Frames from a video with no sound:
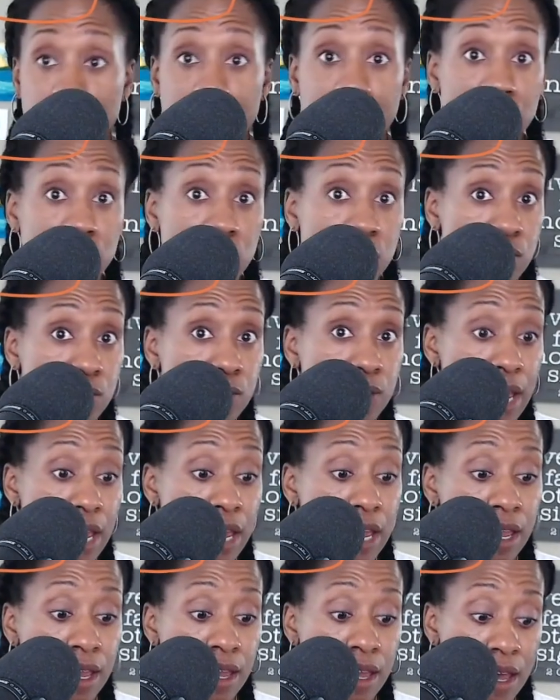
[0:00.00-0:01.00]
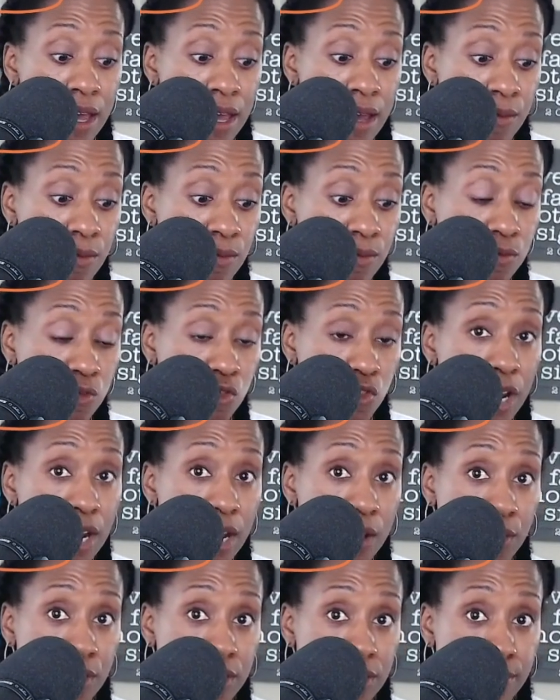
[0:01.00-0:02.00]
doing a two day um,
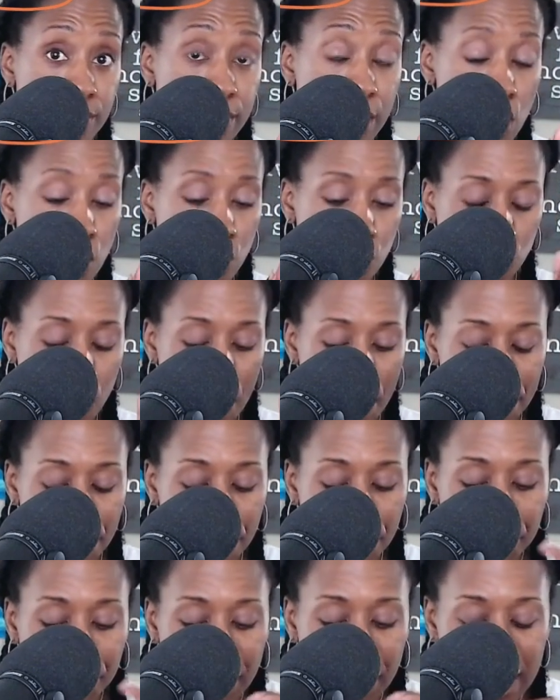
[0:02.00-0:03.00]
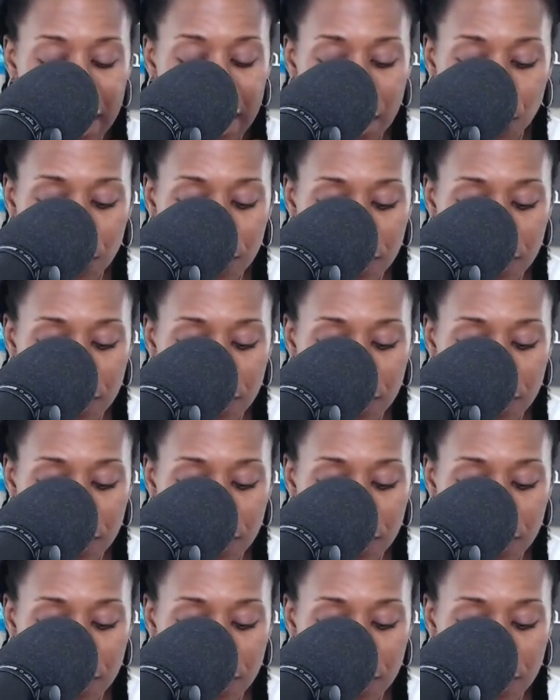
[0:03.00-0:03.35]
training with my coach, and he